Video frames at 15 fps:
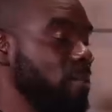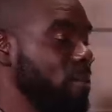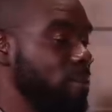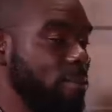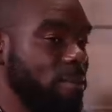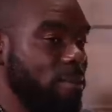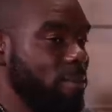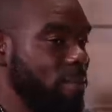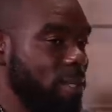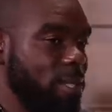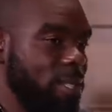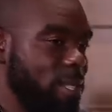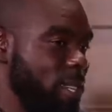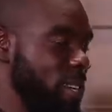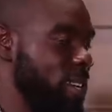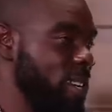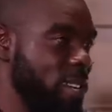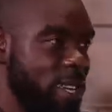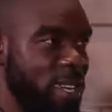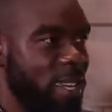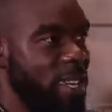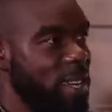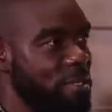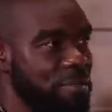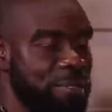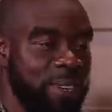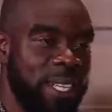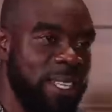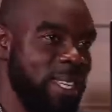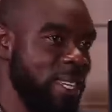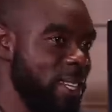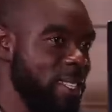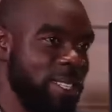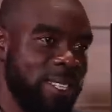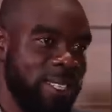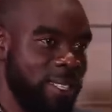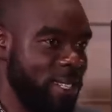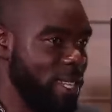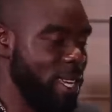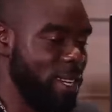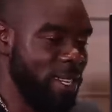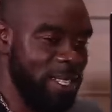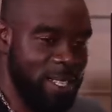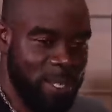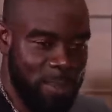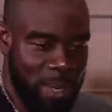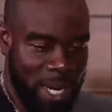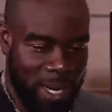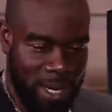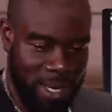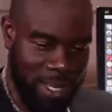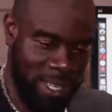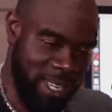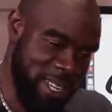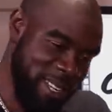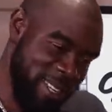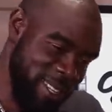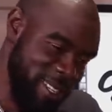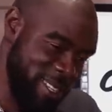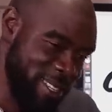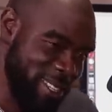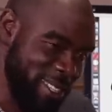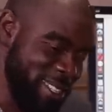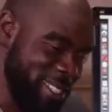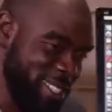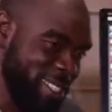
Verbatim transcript: Team mature, you know, man. Everything just get mm. dismantled, you know? Yes.